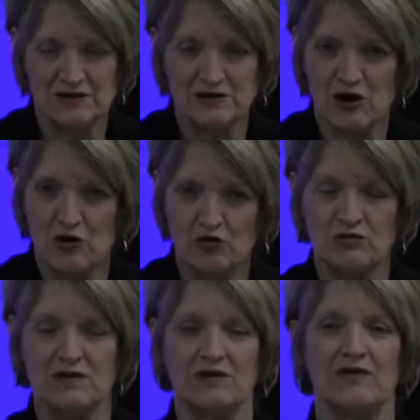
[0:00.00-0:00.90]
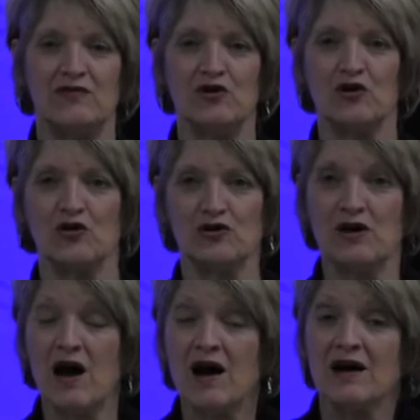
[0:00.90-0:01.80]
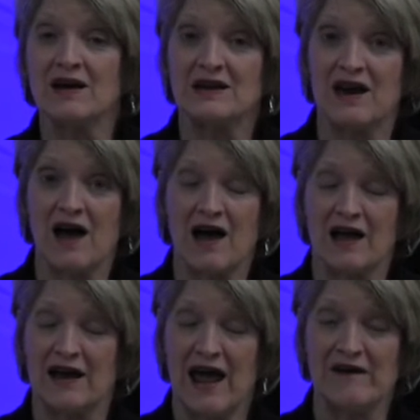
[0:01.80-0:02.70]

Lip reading: So if you're young and